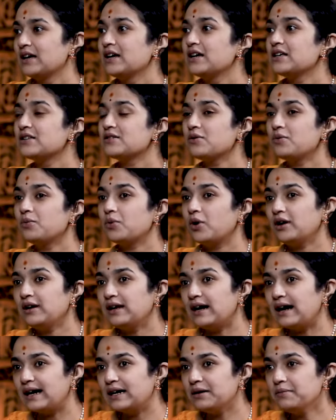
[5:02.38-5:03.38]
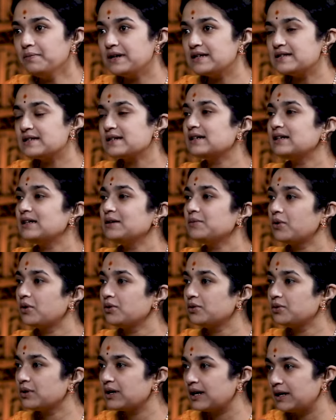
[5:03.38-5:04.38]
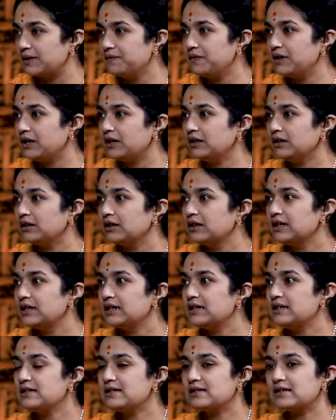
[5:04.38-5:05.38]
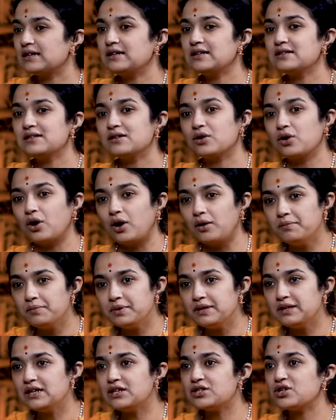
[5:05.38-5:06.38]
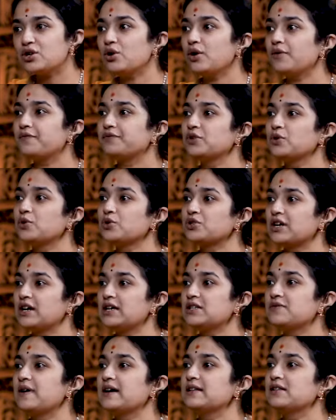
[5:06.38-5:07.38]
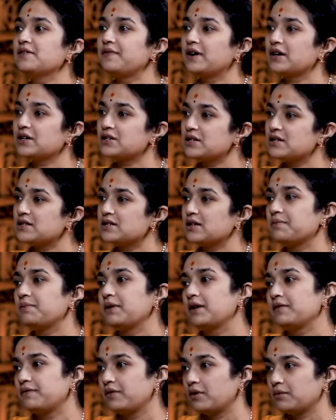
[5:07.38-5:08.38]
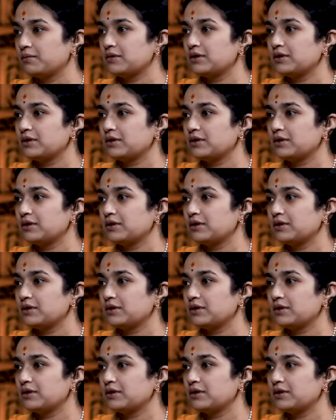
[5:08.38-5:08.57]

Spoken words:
So what I basically want to convey is it is a combination of doshas where the functions are performed.